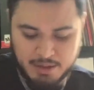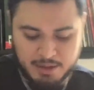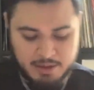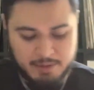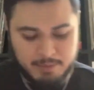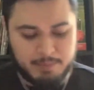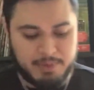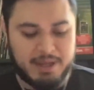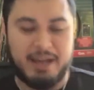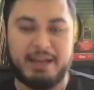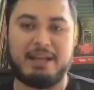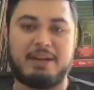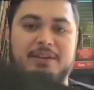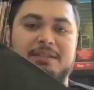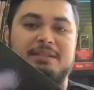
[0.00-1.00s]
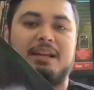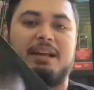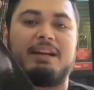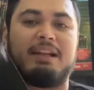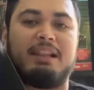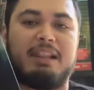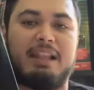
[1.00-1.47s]
But yeah, here is
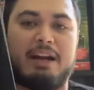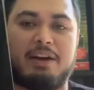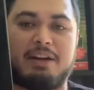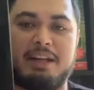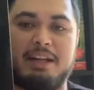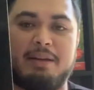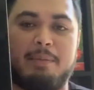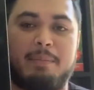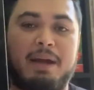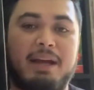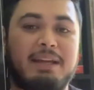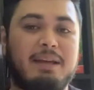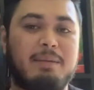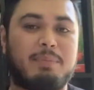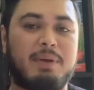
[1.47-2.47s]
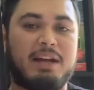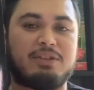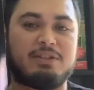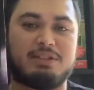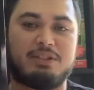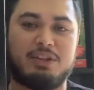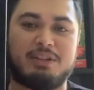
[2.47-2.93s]
Clarity by Kim Petras. As
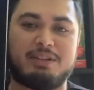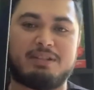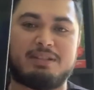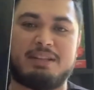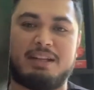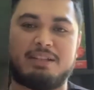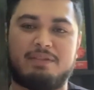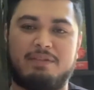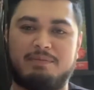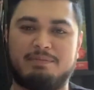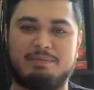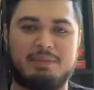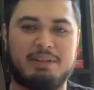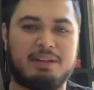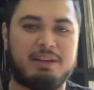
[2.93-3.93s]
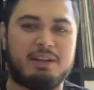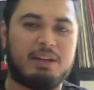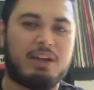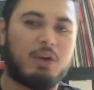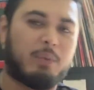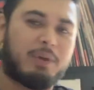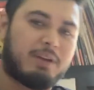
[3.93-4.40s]
you can see, it's
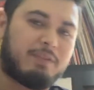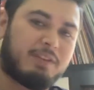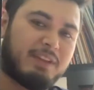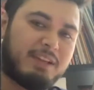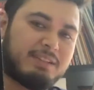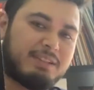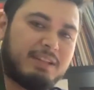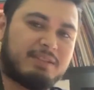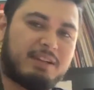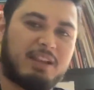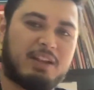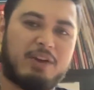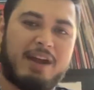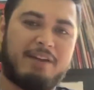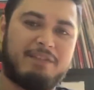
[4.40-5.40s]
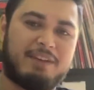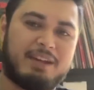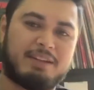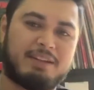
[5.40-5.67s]
whatever this is, holographic.